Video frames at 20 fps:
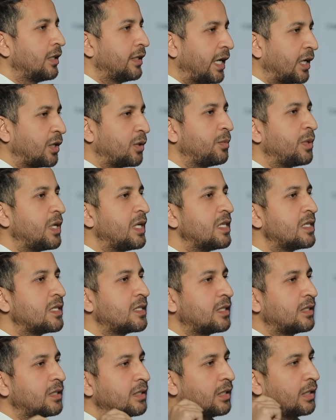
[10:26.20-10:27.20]
that
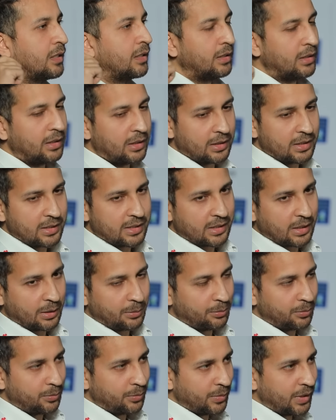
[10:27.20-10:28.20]
means
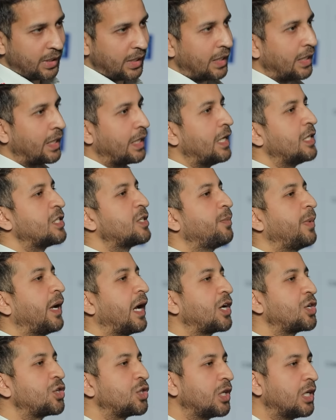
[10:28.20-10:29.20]
some
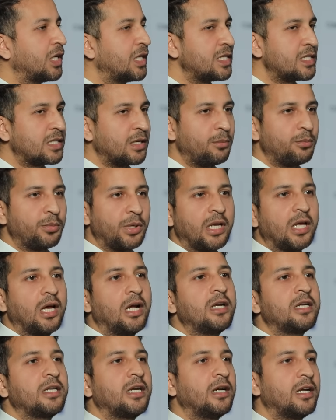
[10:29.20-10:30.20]
inspection, some
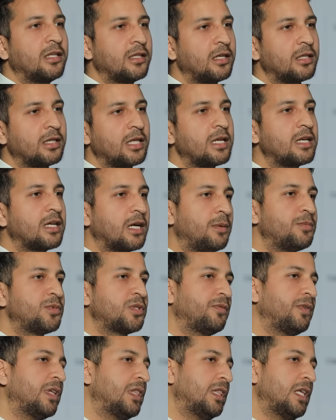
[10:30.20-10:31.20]
penalty and other thing
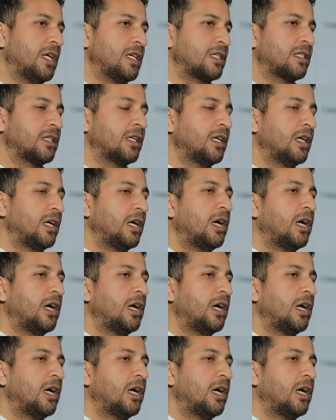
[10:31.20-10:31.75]
comes with this.